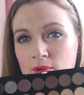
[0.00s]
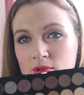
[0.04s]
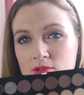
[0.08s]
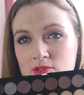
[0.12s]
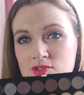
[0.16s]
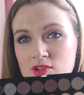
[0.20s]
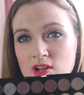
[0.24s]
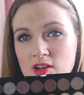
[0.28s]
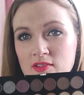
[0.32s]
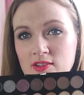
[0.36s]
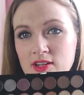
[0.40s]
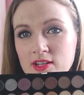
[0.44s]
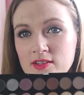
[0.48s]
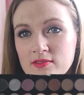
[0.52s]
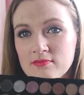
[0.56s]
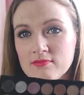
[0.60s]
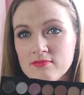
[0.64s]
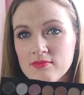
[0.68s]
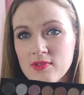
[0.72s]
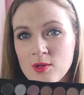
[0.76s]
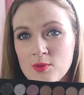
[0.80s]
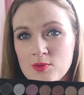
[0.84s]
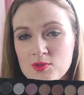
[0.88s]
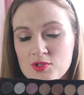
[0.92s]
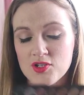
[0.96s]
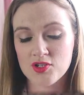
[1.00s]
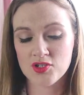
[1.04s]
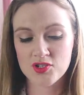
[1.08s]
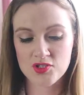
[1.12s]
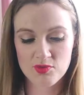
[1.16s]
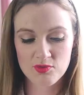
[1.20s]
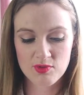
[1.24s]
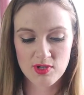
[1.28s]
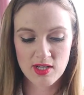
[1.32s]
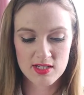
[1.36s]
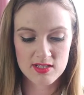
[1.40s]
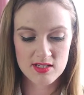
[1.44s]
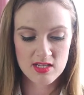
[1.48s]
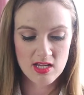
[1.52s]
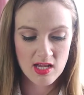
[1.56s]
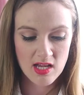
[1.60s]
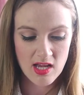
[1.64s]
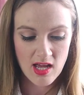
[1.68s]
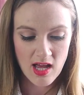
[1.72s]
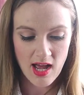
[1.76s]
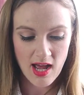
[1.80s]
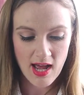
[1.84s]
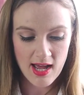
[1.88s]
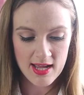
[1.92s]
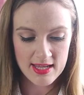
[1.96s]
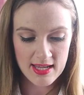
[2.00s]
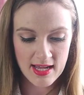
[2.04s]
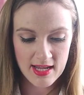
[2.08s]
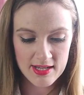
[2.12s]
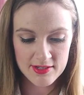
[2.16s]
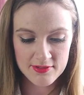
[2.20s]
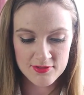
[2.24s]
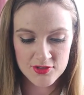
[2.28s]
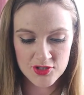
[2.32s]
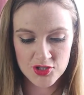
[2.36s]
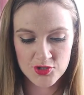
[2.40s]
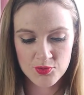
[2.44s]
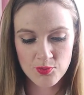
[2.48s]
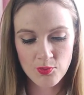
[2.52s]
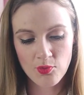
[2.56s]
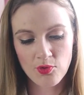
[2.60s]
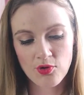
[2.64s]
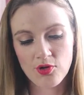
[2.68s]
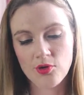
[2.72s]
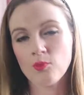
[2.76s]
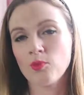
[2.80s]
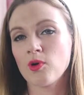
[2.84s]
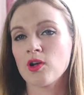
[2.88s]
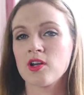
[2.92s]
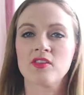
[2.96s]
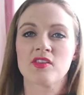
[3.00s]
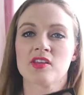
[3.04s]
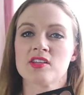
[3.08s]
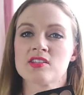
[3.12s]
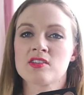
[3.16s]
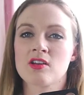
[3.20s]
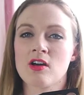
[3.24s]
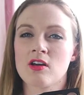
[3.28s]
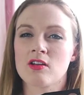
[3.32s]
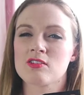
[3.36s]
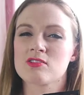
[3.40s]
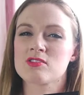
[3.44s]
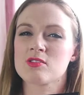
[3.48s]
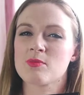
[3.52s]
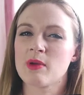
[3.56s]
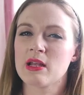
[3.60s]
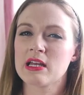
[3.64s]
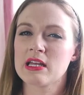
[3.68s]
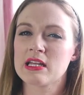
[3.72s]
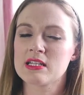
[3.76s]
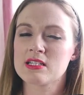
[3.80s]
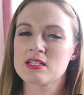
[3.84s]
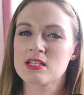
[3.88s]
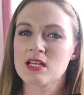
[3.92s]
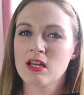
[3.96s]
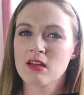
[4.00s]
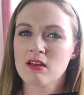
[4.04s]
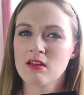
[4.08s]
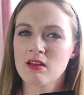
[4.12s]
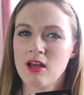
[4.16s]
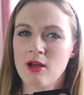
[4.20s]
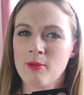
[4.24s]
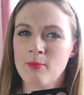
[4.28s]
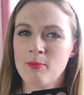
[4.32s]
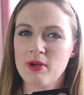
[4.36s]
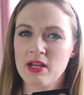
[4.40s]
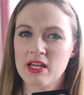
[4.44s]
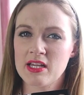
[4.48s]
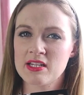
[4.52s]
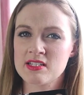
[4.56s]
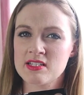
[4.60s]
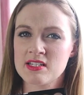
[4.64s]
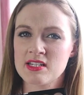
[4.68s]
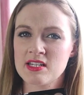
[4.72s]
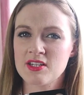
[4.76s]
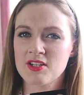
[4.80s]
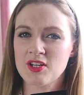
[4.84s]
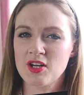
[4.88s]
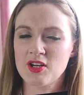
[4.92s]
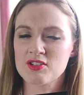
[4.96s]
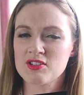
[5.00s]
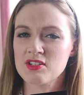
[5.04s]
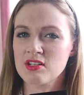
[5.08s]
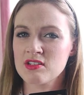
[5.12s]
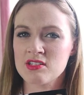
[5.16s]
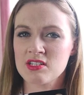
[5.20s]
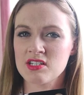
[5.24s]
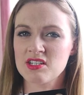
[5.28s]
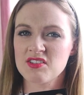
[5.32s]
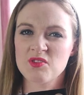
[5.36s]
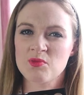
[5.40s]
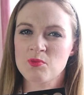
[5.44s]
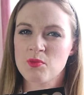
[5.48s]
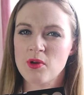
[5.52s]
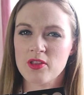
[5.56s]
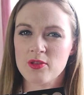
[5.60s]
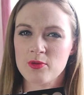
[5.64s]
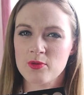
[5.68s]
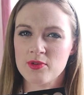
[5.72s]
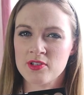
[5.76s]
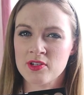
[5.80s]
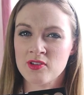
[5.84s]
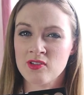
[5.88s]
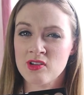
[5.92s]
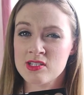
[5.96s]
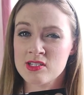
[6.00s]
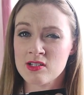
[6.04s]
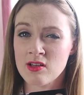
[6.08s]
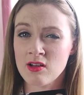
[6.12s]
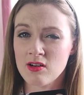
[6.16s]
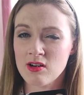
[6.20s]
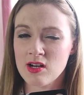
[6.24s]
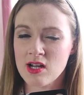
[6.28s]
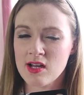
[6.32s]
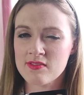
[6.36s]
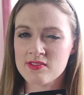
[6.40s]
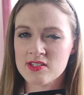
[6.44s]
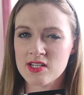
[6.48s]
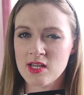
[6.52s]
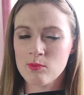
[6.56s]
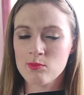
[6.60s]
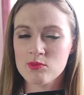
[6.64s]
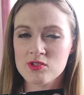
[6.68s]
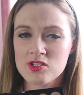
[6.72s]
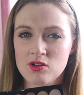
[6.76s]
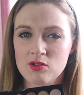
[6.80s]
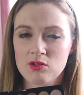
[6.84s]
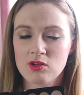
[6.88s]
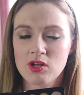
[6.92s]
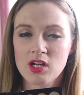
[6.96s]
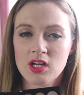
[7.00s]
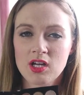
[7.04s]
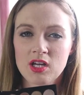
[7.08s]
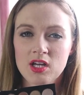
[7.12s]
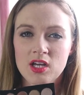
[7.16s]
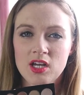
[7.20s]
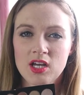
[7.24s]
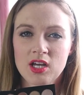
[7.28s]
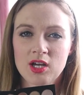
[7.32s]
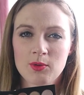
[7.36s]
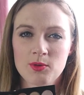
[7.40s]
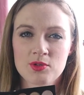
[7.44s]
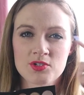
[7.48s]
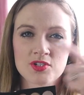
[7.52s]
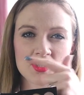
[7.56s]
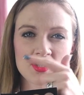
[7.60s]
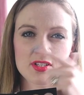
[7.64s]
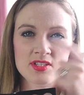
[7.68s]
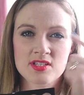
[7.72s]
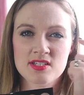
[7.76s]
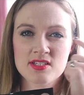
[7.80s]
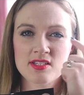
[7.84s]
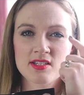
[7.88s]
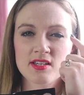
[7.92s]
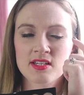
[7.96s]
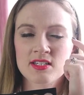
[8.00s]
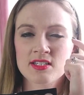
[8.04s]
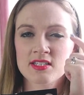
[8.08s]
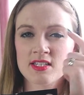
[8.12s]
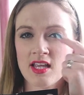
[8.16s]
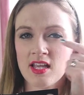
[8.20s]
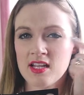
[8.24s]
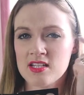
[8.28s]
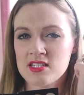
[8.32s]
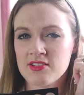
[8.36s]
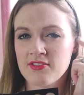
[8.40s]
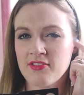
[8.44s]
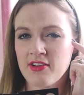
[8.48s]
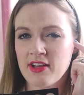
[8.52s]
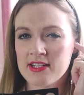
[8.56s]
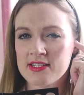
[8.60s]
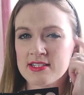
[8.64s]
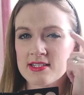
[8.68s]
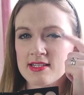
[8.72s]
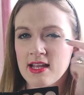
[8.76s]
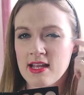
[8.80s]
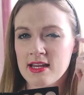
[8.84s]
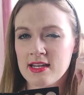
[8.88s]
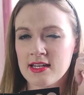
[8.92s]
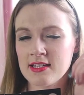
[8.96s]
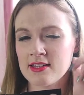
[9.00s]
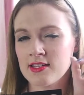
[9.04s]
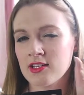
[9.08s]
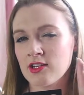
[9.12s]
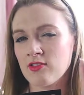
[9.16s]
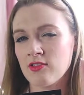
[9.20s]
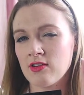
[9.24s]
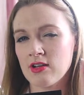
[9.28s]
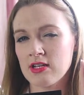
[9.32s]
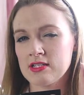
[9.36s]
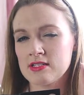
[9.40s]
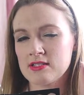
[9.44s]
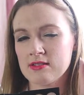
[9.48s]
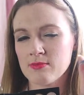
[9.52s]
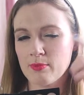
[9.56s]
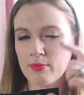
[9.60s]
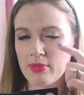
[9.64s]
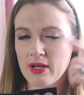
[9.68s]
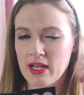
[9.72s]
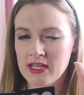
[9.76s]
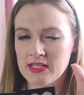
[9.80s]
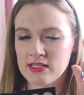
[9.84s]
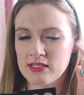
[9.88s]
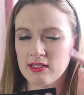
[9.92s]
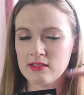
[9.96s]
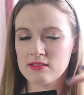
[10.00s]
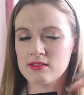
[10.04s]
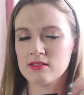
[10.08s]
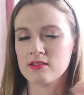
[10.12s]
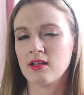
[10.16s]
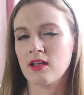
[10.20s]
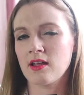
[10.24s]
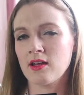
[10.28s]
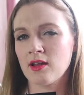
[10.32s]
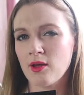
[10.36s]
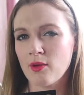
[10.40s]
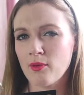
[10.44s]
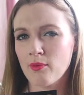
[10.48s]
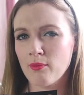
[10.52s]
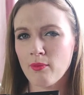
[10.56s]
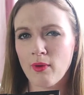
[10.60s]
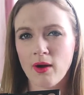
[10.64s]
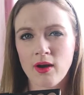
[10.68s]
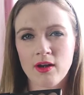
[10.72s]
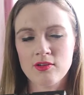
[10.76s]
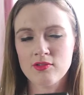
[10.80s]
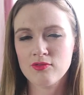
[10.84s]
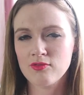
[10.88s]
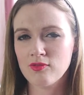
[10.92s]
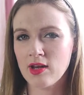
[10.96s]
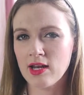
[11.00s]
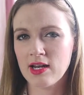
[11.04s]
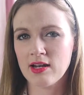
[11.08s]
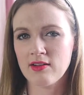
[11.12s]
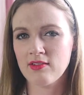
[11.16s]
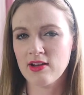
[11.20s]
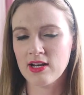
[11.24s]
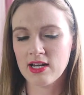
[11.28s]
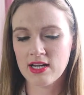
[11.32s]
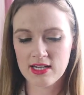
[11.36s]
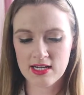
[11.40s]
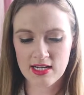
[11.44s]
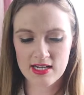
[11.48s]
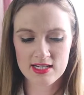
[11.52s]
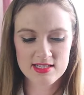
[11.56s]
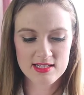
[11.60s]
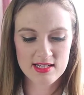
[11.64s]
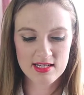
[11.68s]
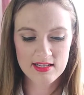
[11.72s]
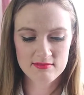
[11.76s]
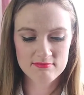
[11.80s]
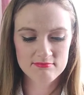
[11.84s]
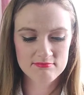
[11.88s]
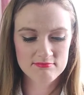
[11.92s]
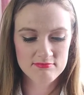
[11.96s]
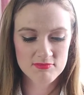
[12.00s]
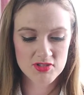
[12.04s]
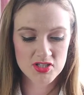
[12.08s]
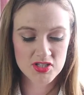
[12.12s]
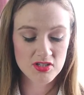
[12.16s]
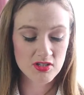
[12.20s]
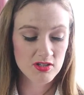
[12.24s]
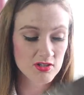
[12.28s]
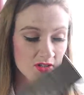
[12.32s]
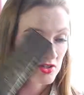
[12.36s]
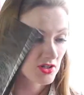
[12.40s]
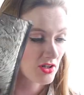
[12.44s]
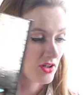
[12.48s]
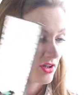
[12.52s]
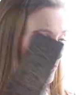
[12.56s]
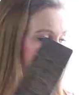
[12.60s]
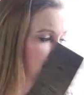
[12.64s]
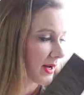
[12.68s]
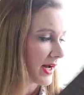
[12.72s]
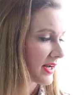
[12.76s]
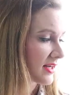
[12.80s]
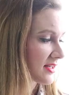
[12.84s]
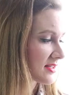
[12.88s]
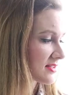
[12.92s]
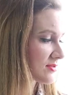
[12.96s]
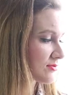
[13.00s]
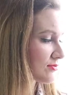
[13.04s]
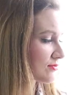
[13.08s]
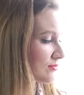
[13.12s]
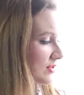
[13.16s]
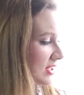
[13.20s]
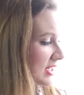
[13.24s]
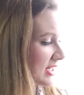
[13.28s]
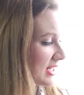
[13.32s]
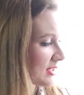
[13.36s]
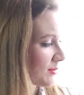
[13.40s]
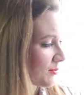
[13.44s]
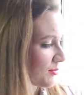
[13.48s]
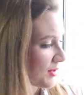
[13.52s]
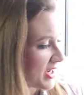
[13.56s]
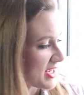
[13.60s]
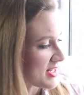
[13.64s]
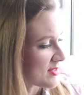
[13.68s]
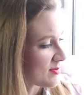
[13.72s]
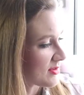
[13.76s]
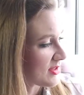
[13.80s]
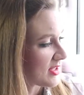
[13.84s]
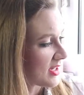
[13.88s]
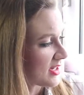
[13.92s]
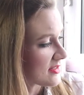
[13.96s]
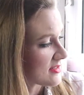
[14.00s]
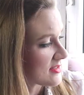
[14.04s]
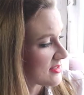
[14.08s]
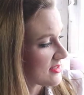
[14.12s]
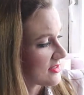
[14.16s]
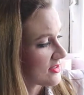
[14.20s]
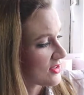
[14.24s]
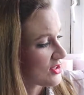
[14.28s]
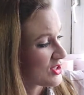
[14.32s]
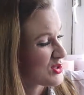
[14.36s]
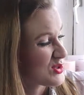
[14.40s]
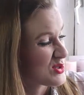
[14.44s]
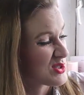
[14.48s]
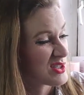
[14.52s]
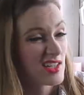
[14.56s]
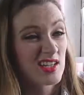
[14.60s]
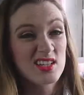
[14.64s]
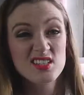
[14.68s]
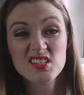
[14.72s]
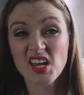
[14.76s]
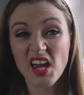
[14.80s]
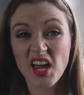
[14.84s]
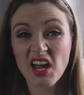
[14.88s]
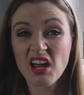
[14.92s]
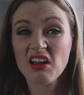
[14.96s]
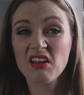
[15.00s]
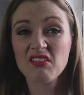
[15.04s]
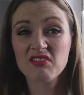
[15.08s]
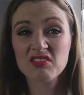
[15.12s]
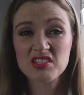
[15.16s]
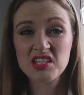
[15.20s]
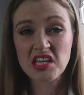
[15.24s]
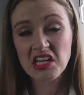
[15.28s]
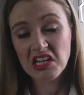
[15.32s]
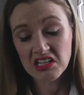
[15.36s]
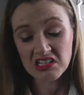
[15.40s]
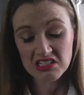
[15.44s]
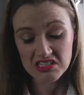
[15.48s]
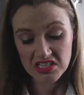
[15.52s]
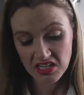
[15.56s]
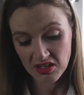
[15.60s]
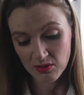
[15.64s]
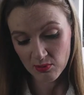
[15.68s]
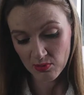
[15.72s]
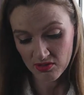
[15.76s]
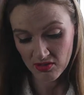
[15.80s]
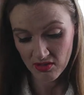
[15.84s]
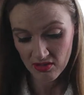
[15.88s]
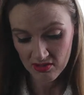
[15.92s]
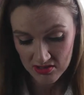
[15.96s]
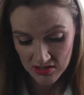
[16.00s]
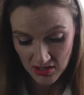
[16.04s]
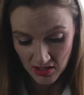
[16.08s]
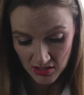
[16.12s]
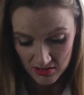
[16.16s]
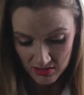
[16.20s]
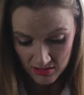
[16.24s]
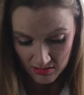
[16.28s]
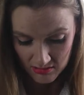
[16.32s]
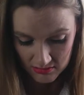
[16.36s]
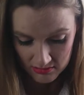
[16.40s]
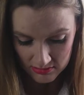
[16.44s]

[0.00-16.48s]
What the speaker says: were travelling. It was just so nice. I kind of just wore one of these colours on my lid and blended it out. I didn't even bother with the crease colour half time, so it would just intensify slightly in the crease and blend it, and it worked really, really nicely. Such a good palette. Really impressed with that. Used it every single day without a doubt.